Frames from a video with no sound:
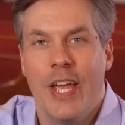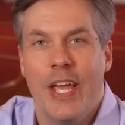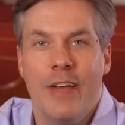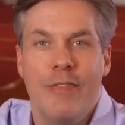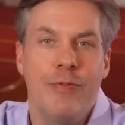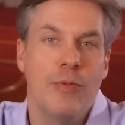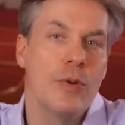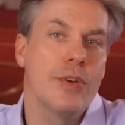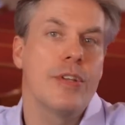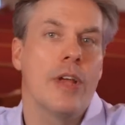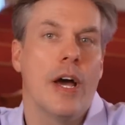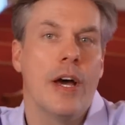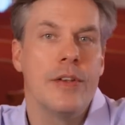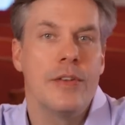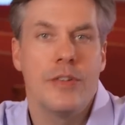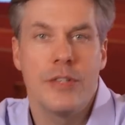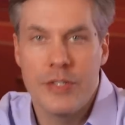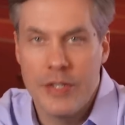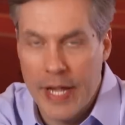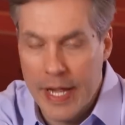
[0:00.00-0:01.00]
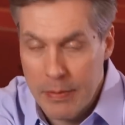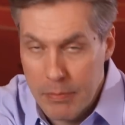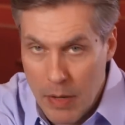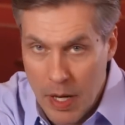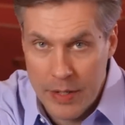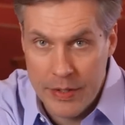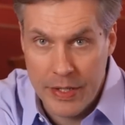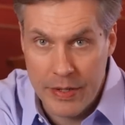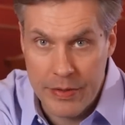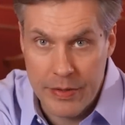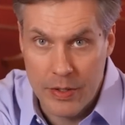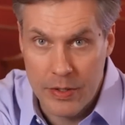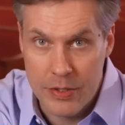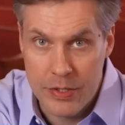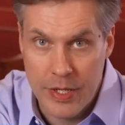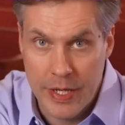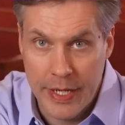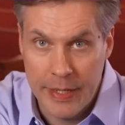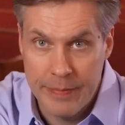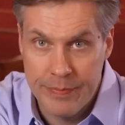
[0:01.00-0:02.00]
If we're to understand Maundy
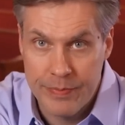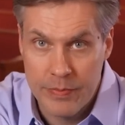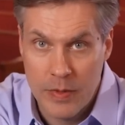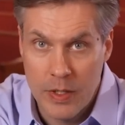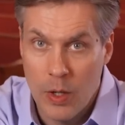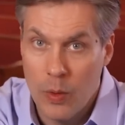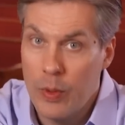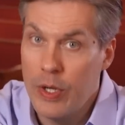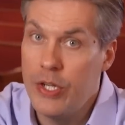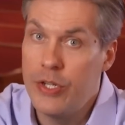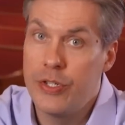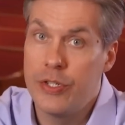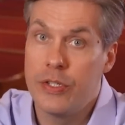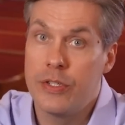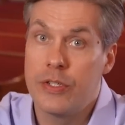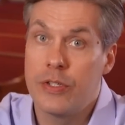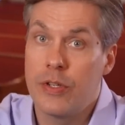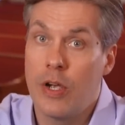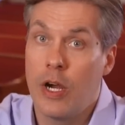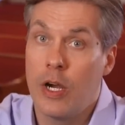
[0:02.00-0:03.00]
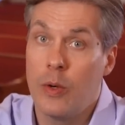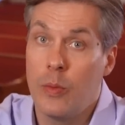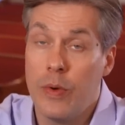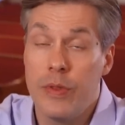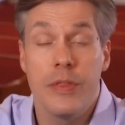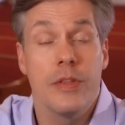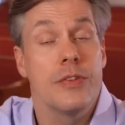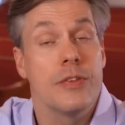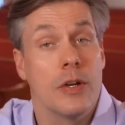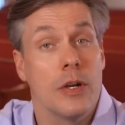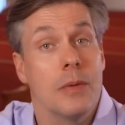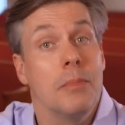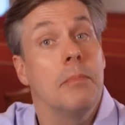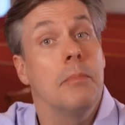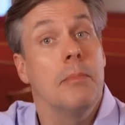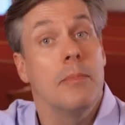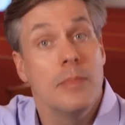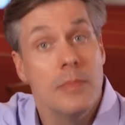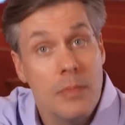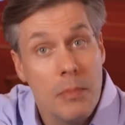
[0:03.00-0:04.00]
Thursday, we should start with the term
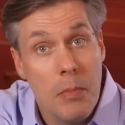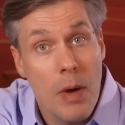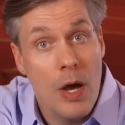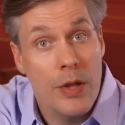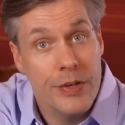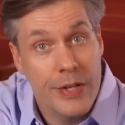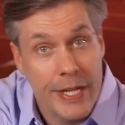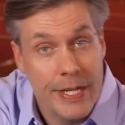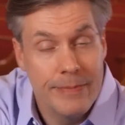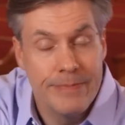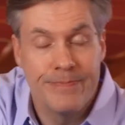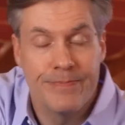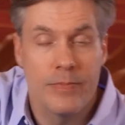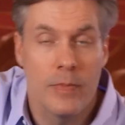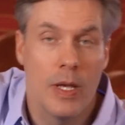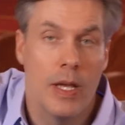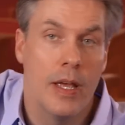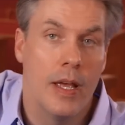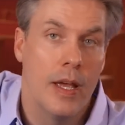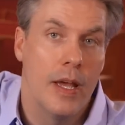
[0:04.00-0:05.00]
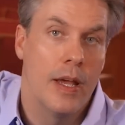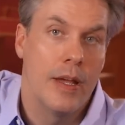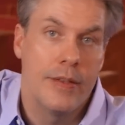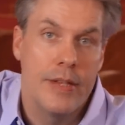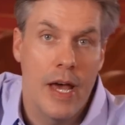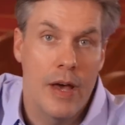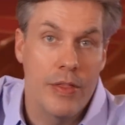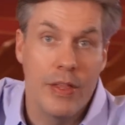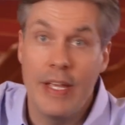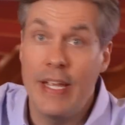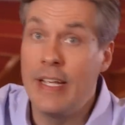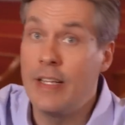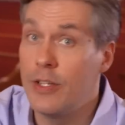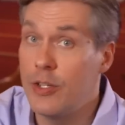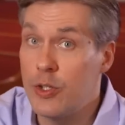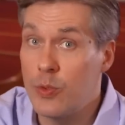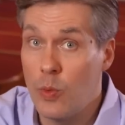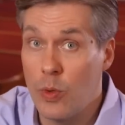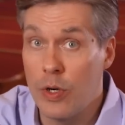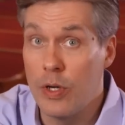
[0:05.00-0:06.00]
Maundy. Now, the
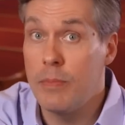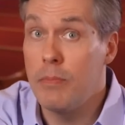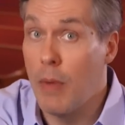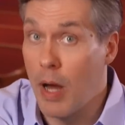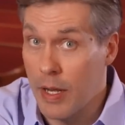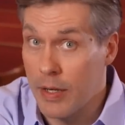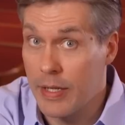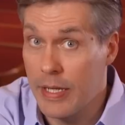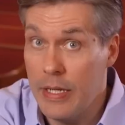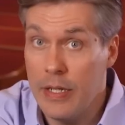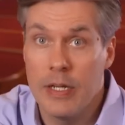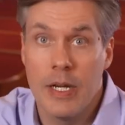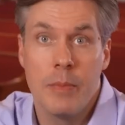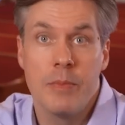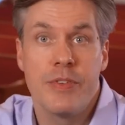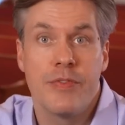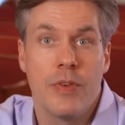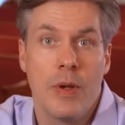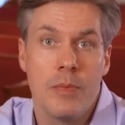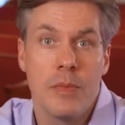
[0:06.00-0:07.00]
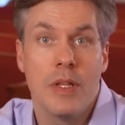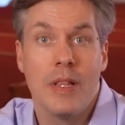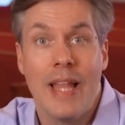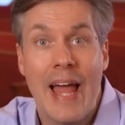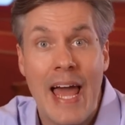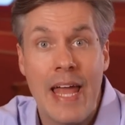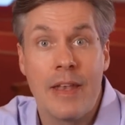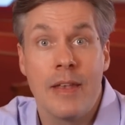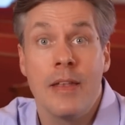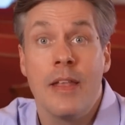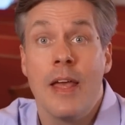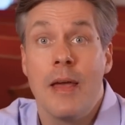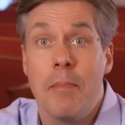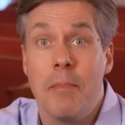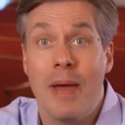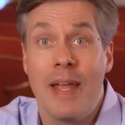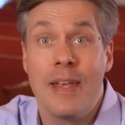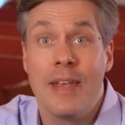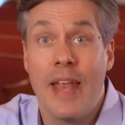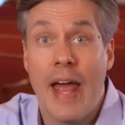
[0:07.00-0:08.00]
English word Maundy comes from the Latin
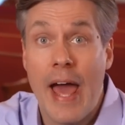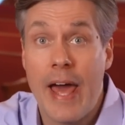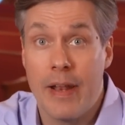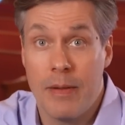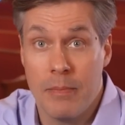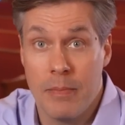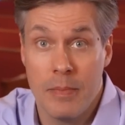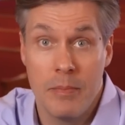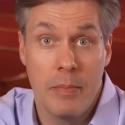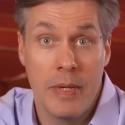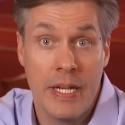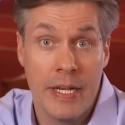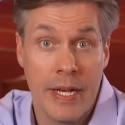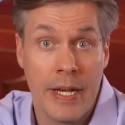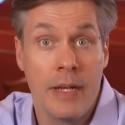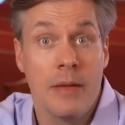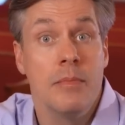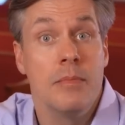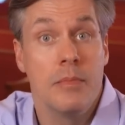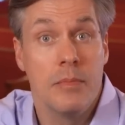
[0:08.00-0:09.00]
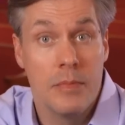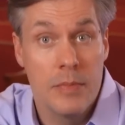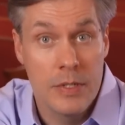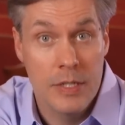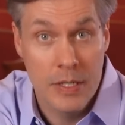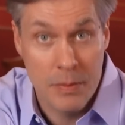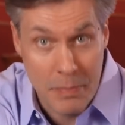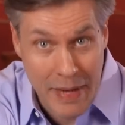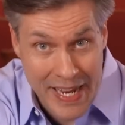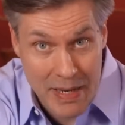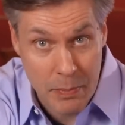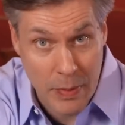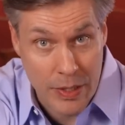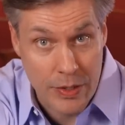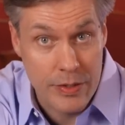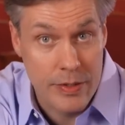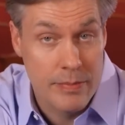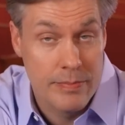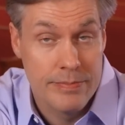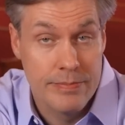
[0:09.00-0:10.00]
mandatum, meaning
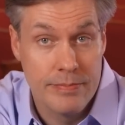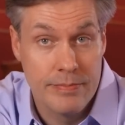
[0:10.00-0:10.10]
commandment.